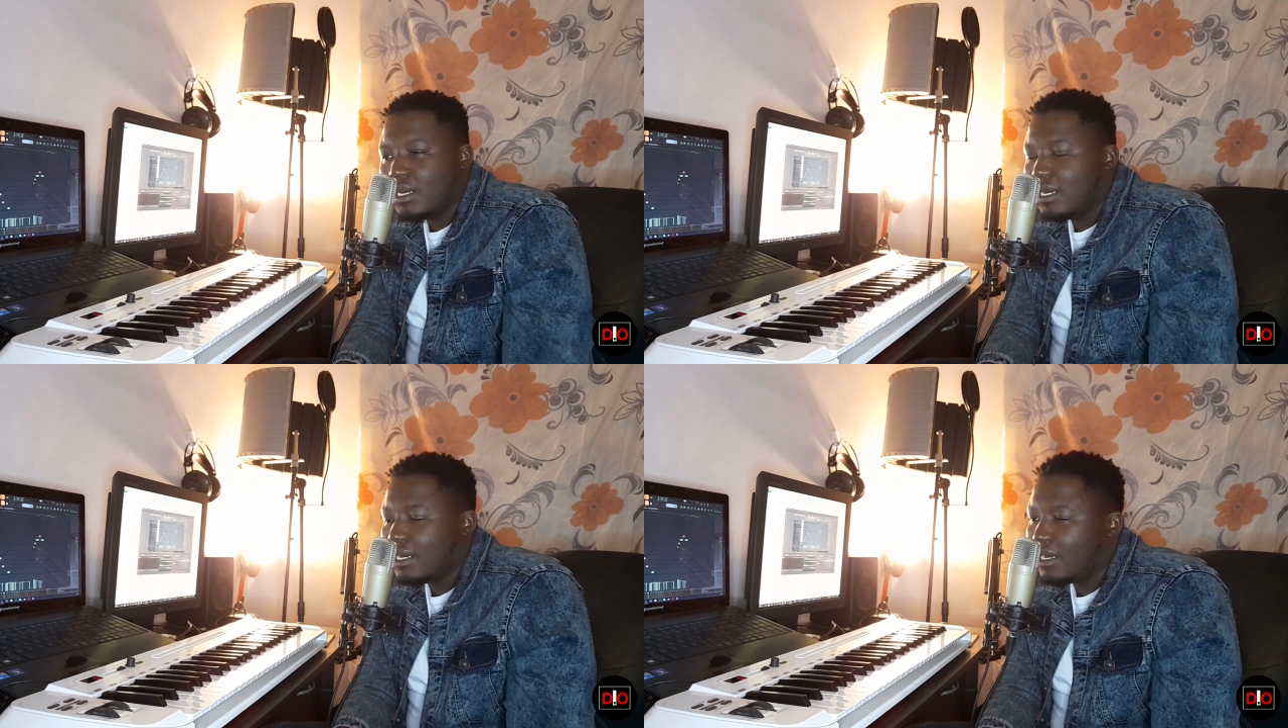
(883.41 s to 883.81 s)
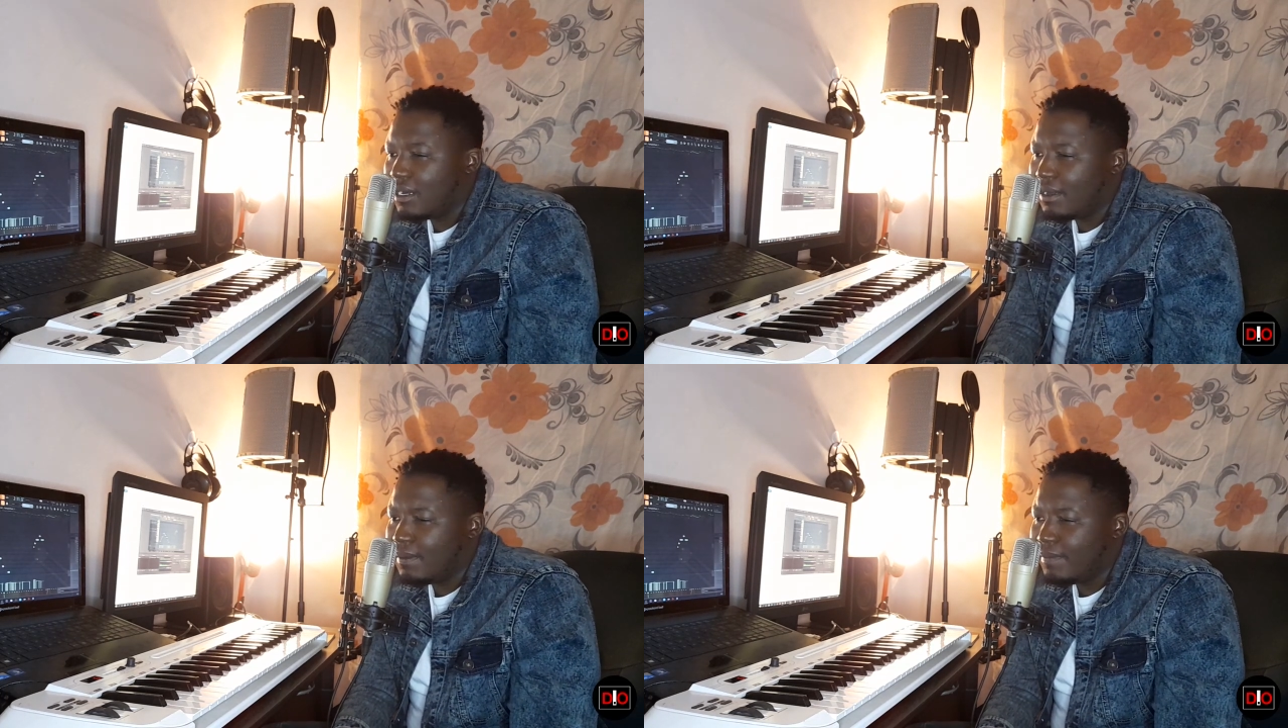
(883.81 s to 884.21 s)

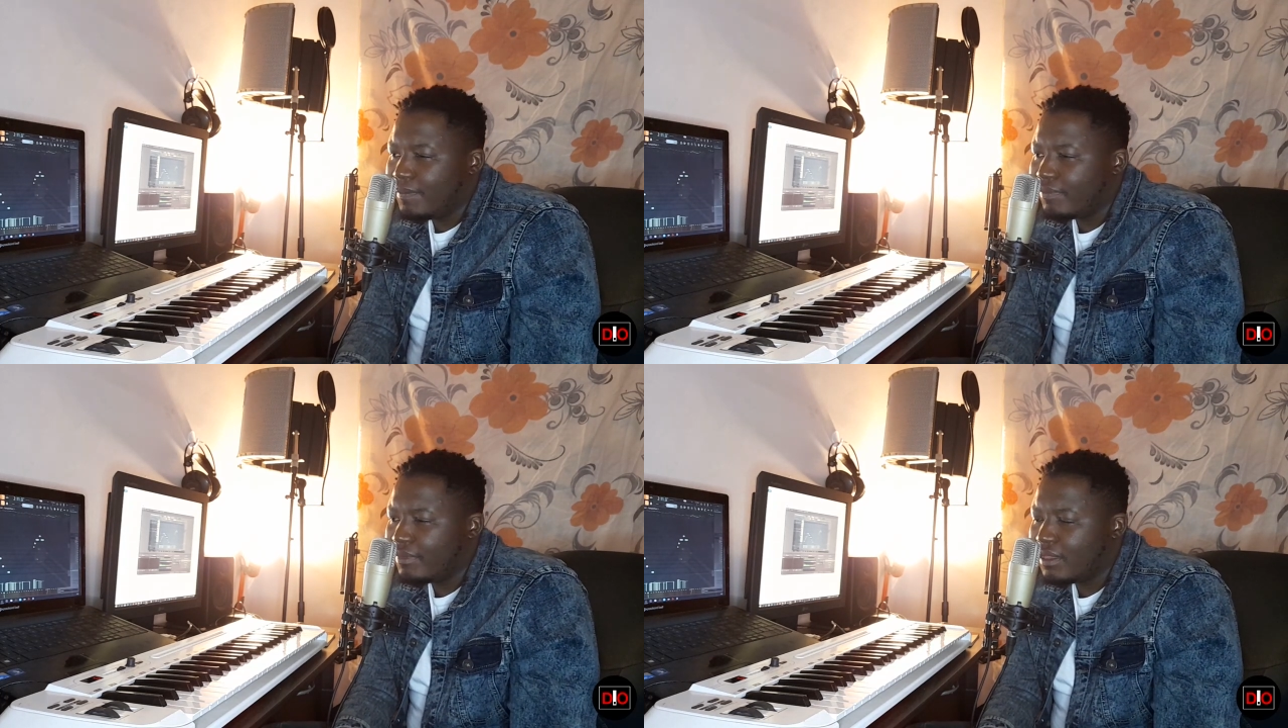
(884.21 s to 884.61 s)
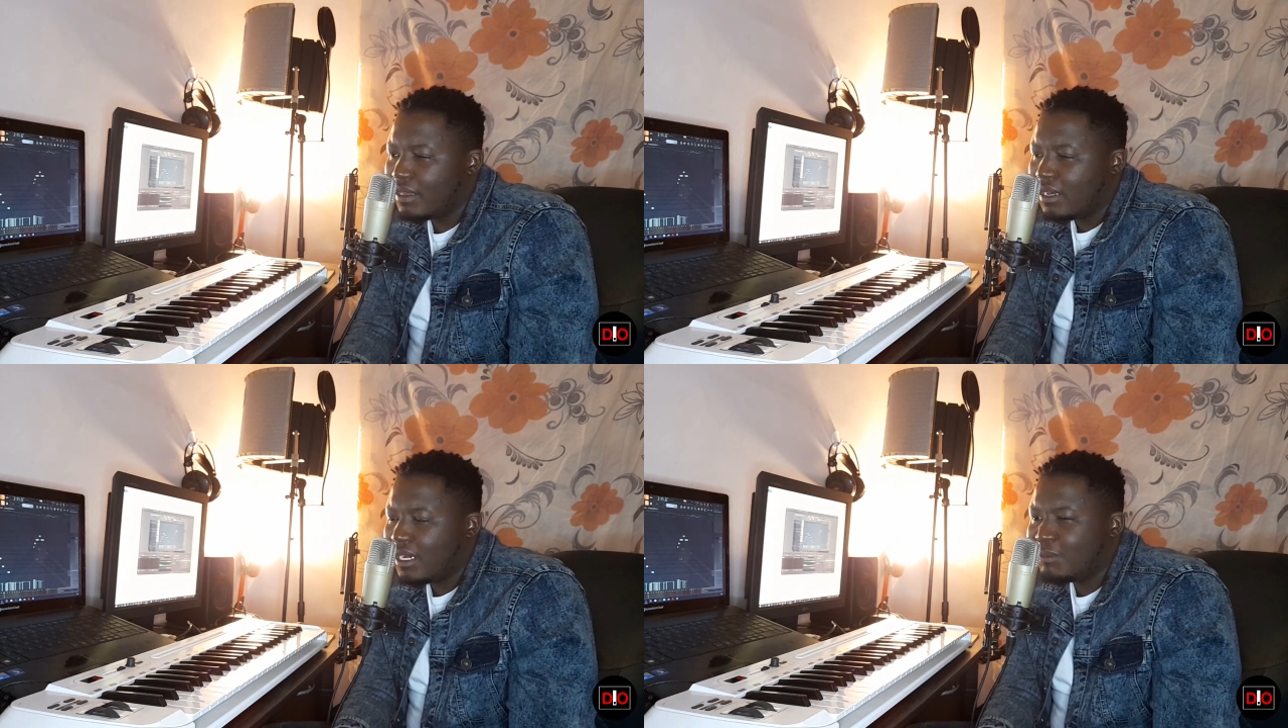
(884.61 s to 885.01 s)
um,
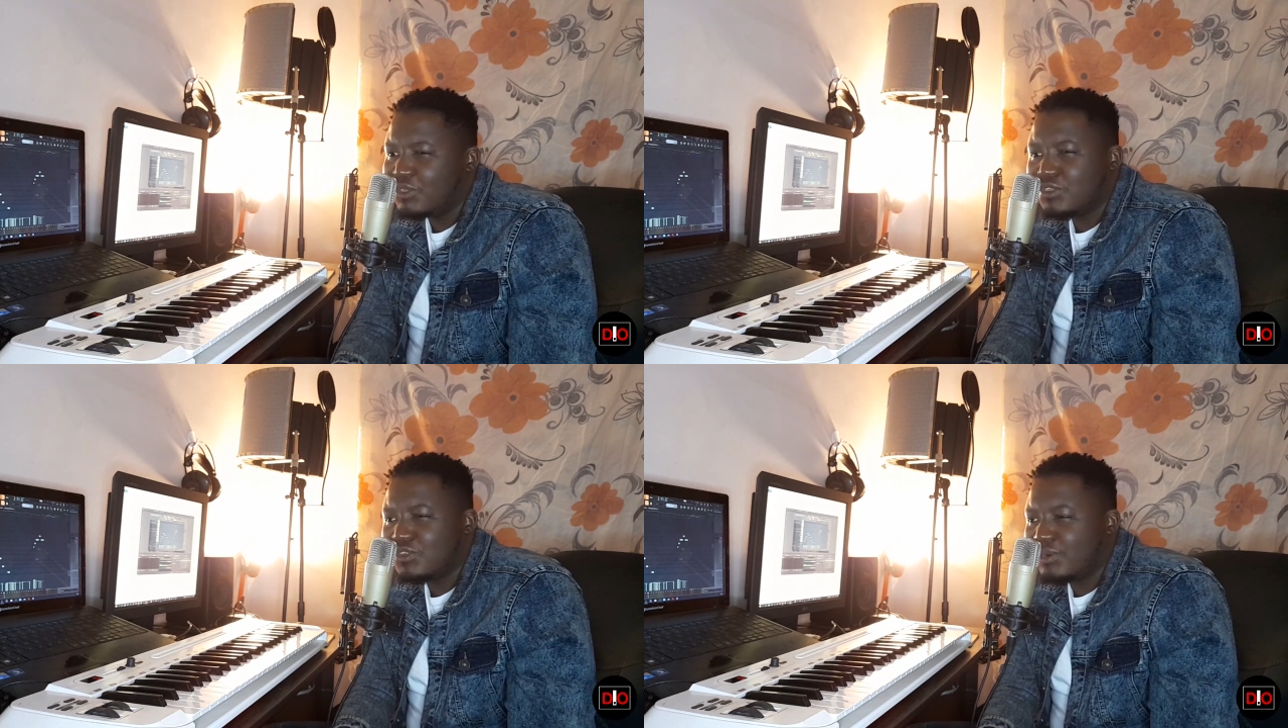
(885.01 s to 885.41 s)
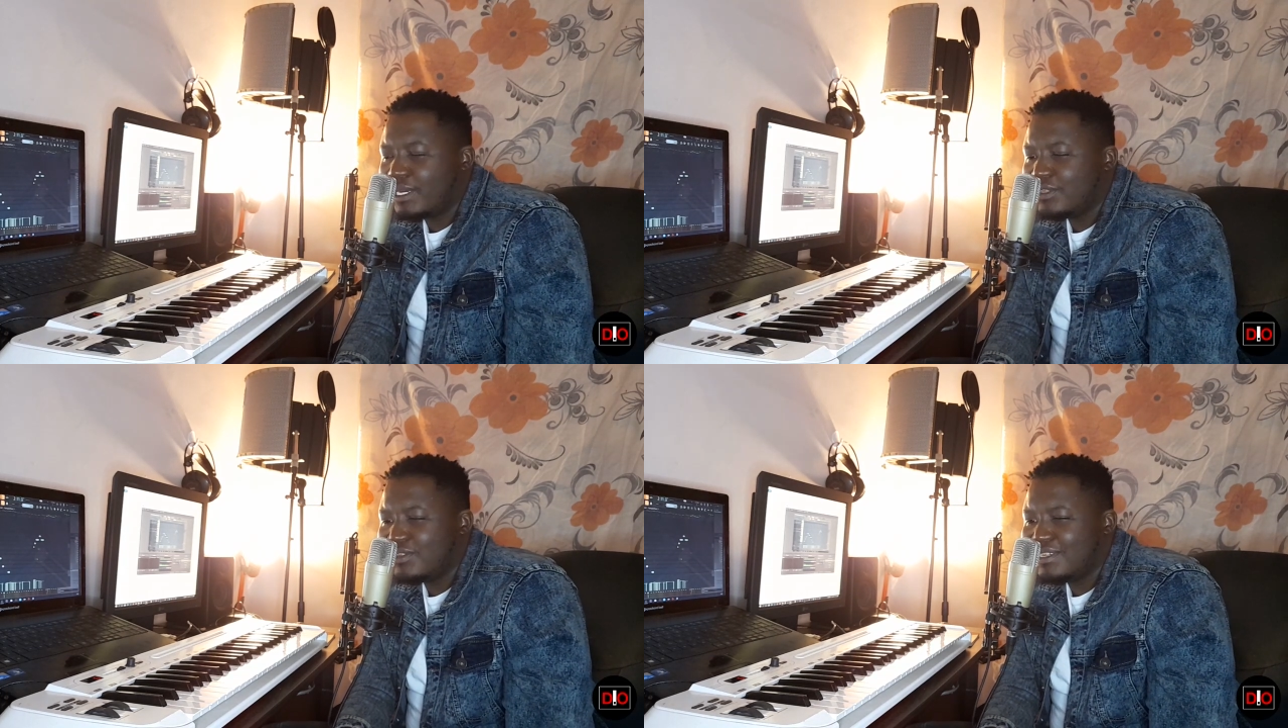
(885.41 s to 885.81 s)
I'm also
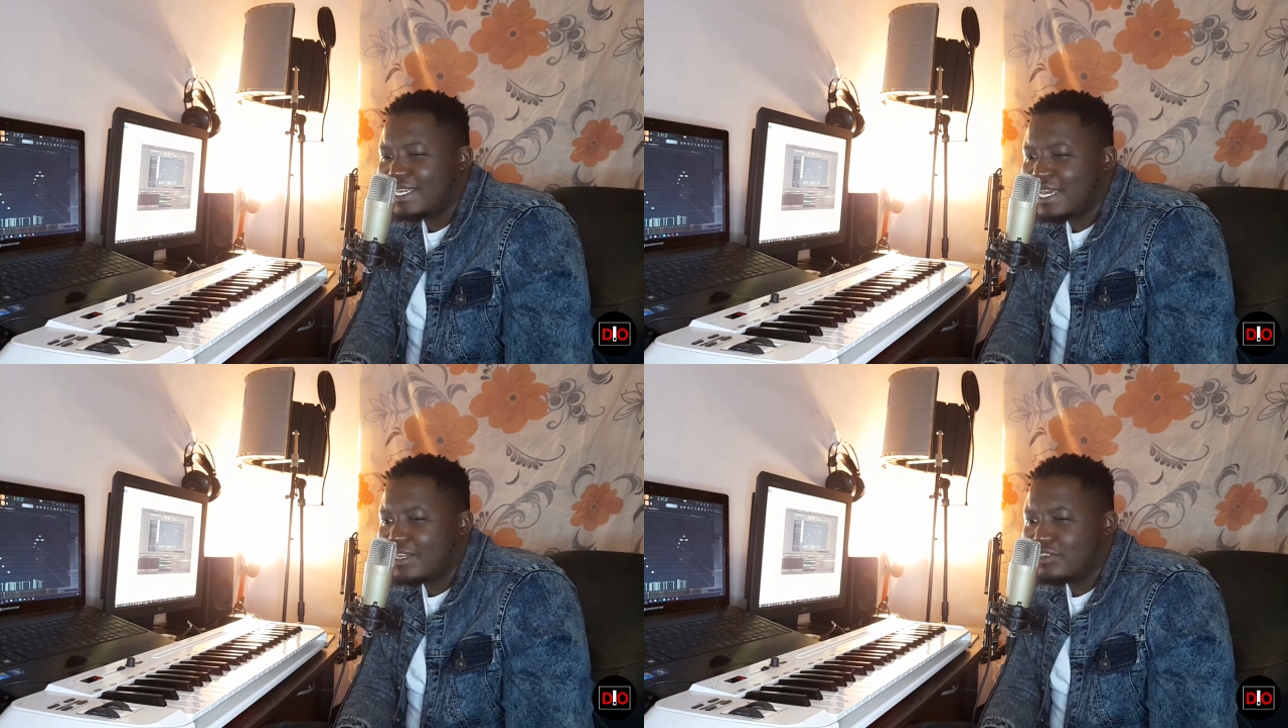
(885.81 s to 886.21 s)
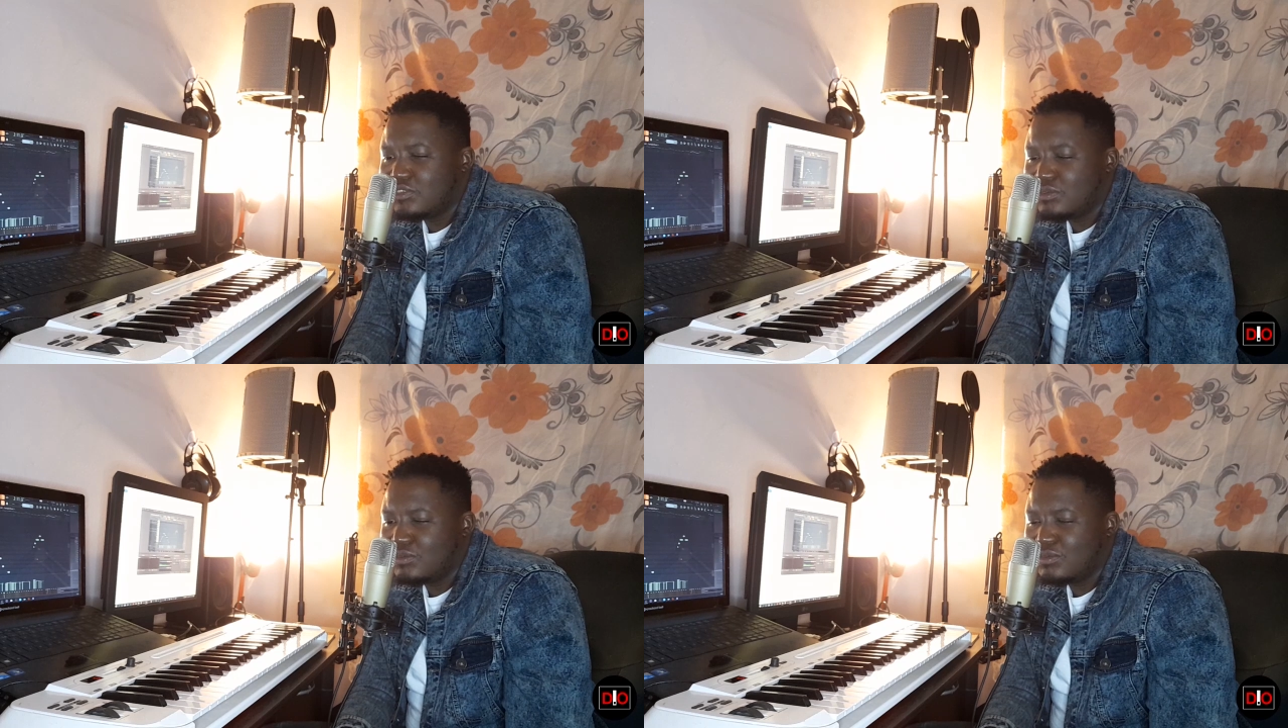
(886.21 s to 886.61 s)
trying to get
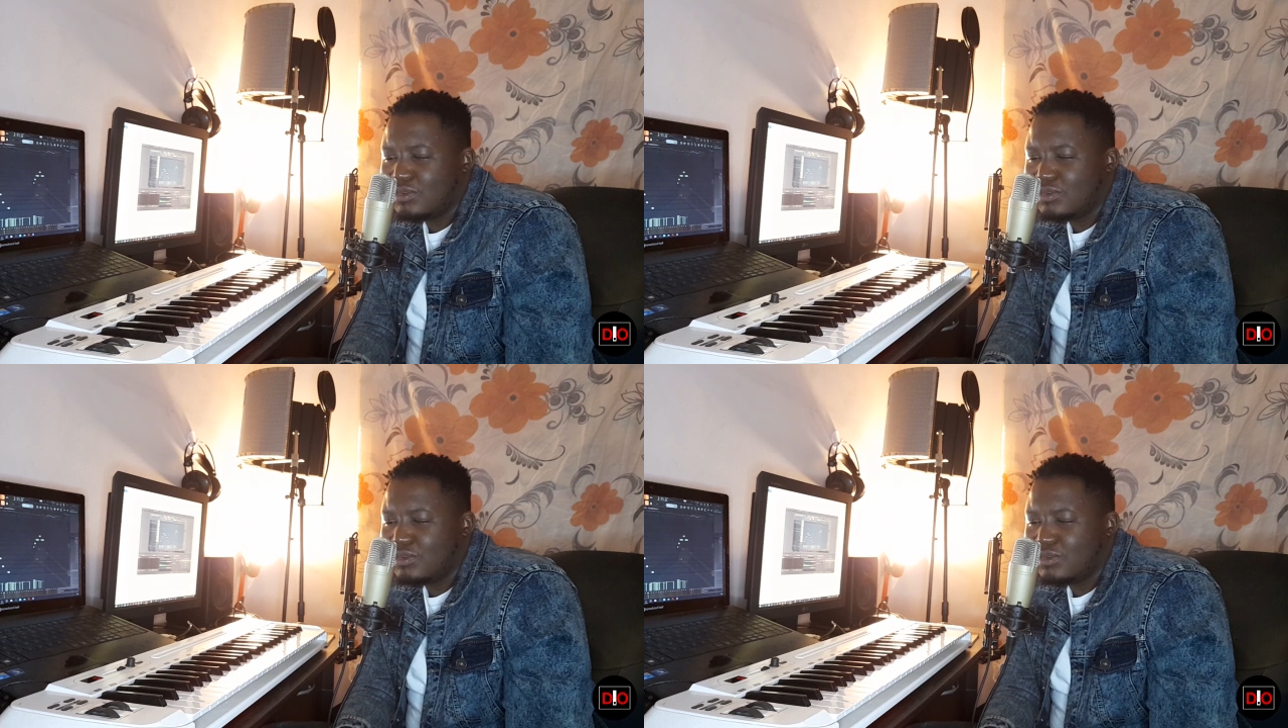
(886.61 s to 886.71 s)
into